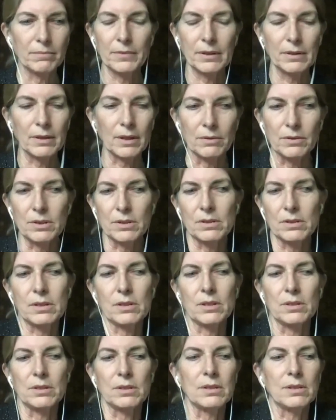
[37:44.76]

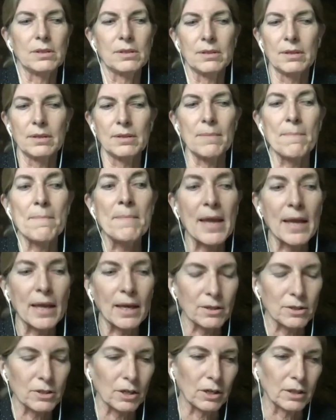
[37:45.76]
just
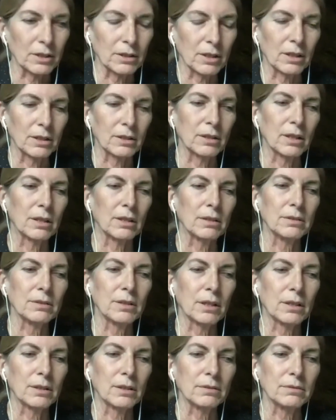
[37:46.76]
demand
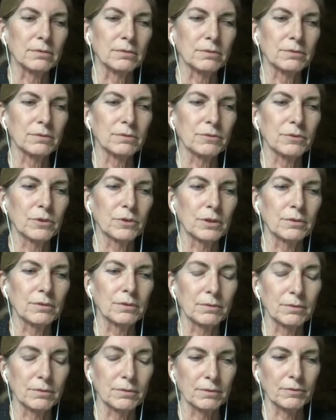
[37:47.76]
our for
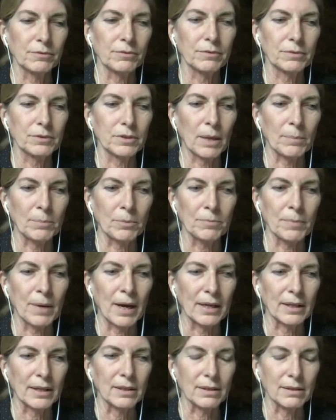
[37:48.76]
top of
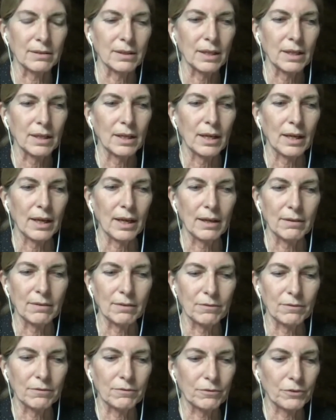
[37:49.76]
mind and
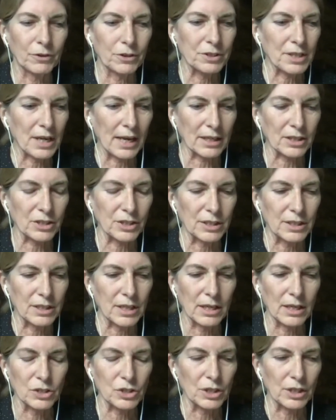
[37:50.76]
first action
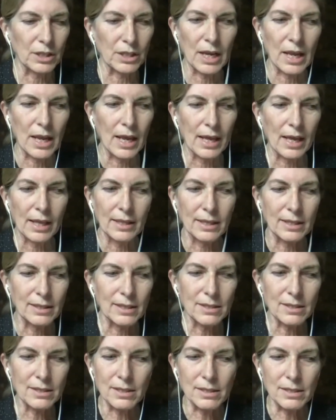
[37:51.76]
attention, that
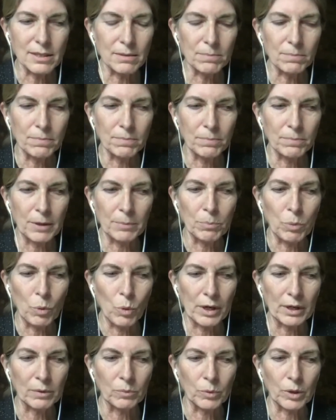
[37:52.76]
this is the
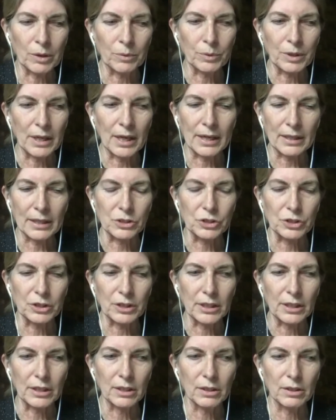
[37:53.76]
point where we
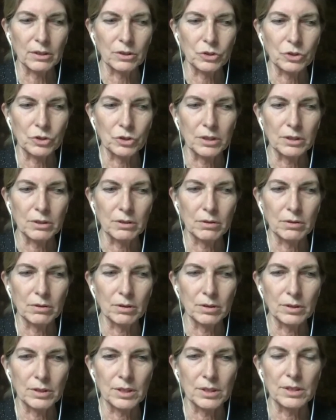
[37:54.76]
actually should
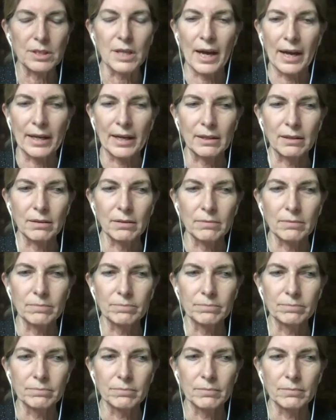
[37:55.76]
design
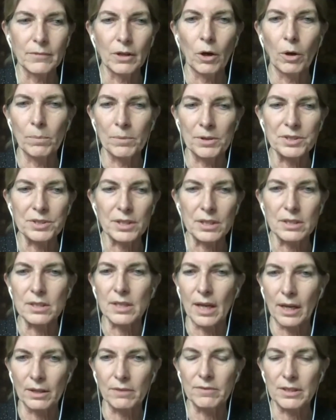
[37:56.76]
homelessness
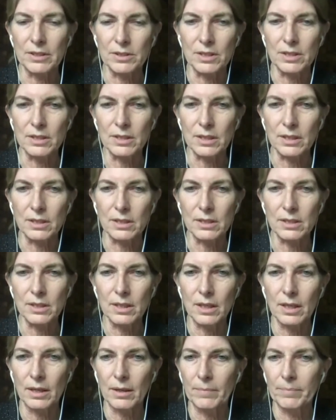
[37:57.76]
out of existence.
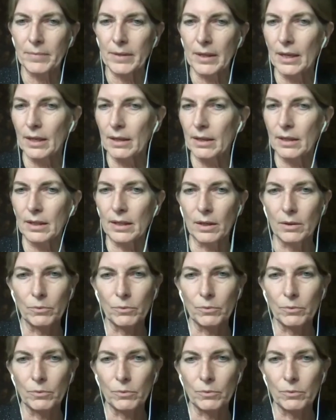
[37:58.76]
As